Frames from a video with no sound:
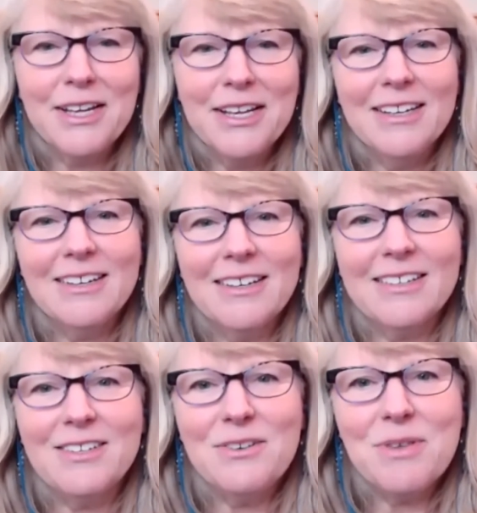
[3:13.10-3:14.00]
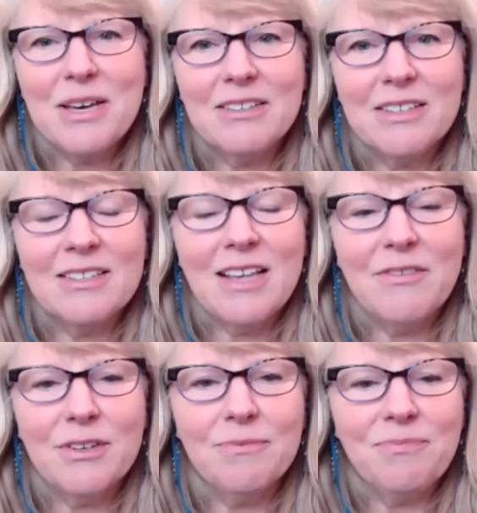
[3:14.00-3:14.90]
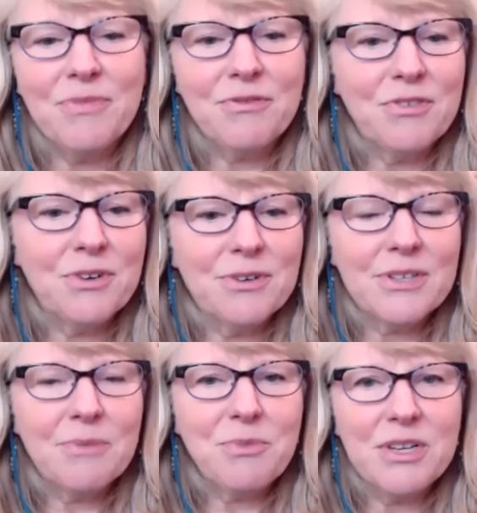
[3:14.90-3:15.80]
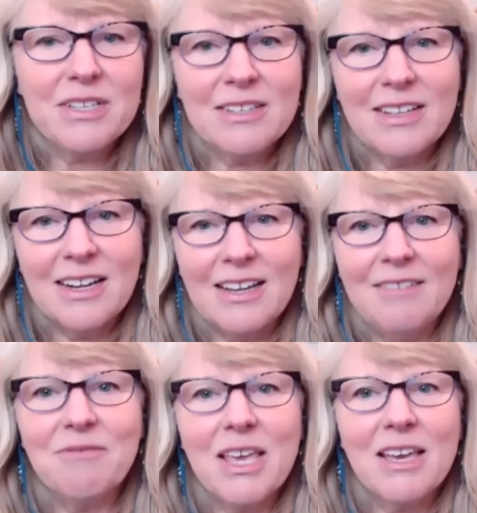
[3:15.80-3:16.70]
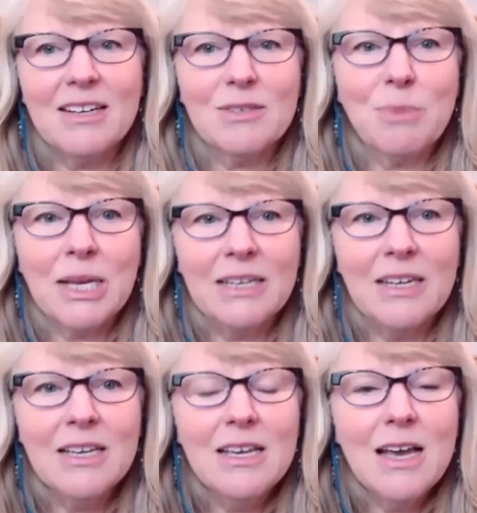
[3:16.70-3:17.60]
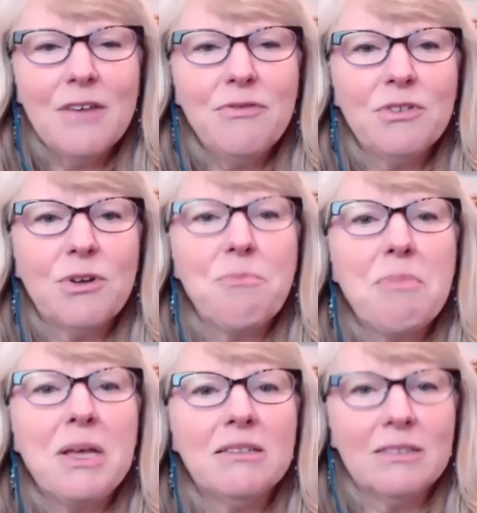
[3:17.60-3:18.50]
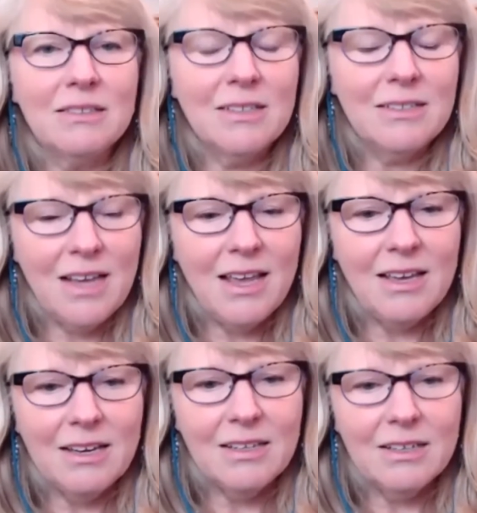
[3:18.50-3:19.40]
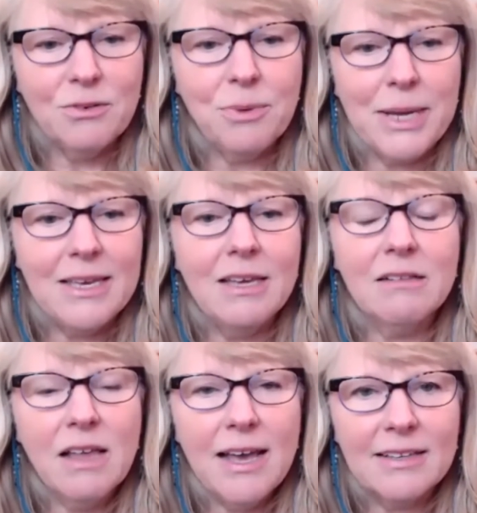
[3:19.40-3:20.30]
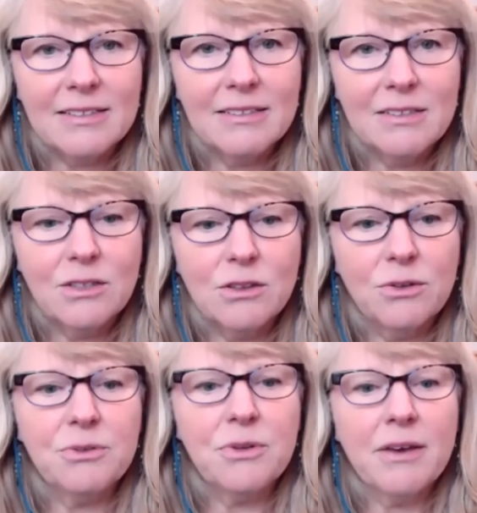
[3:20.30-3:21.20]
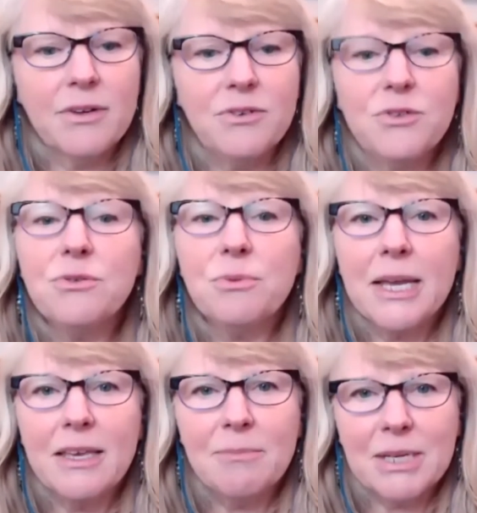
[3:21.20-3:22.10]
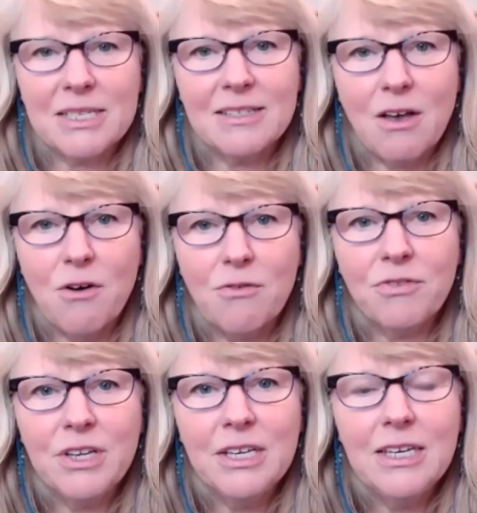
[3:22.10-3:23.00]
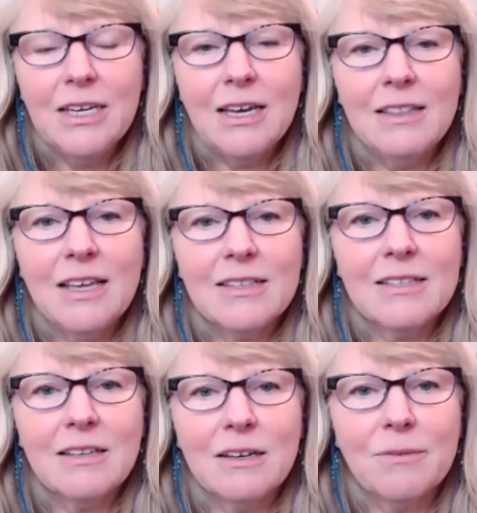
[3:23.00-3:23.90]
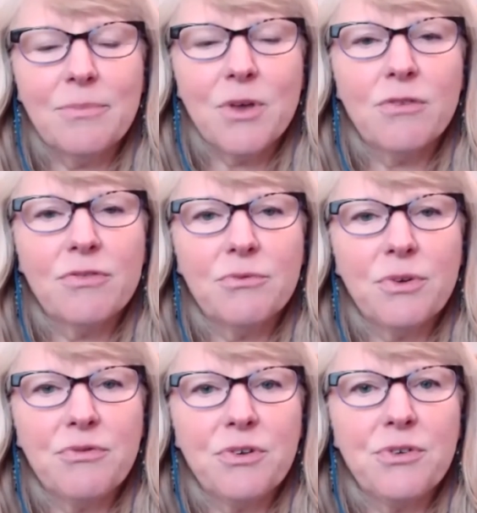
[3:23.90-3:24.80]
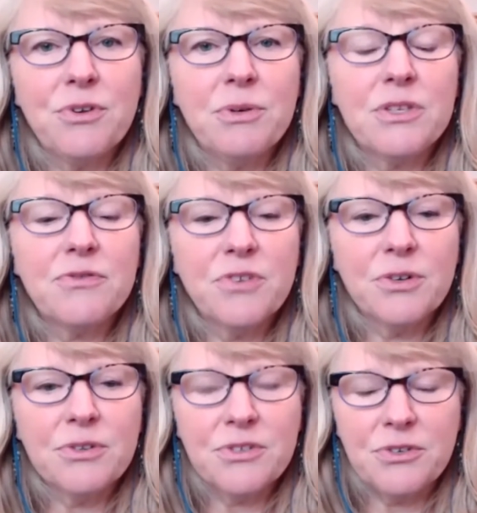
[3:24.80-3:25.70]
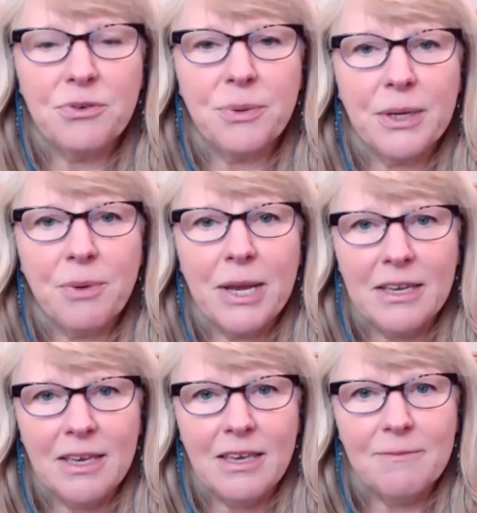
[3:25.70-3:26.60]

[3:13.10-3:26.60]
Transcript: in 2007, for some reason that I can't explain, I felt compelled to take a Reiki class to learn how to do Reiki myself. And that's often referred to as first degree Reiki.